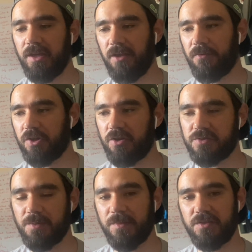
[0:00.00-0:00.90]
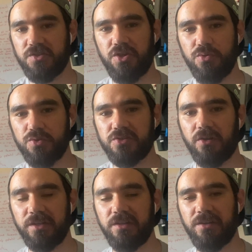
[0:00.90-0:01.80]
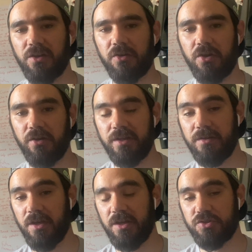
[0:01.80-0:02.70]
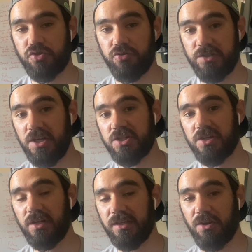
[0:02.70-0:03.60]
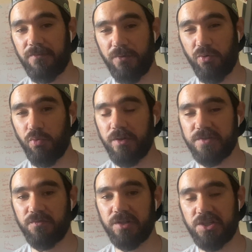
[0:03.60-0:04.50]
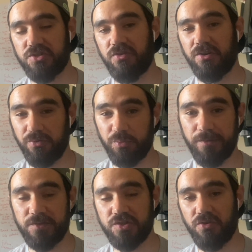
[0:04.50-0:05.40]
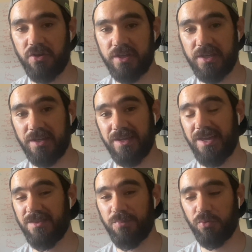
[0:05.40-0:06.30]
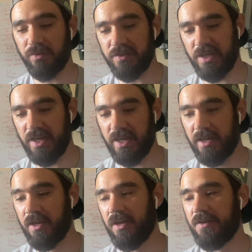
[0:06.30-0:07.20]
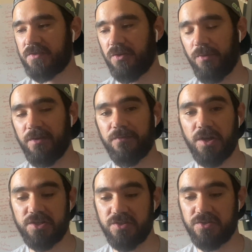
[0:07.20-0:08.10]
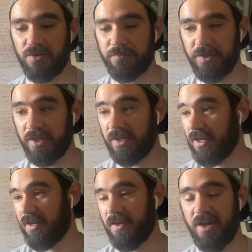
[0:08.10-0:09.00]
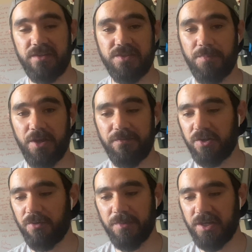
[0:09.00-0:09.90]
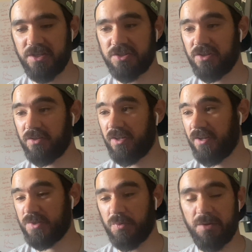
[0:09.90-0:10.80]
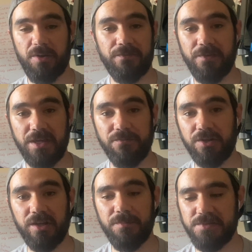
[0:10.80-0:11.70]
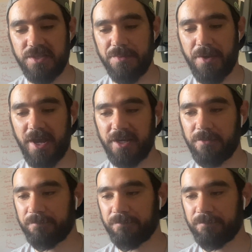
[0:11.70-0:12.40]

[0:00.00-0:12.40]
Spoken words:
If I go something too solid in a long iron, traditionally I've always really struggled with strike and getting the ball in the air, so I went a fraction softer, and it's the perfect combination. It's one of my favourite clubs in the bag.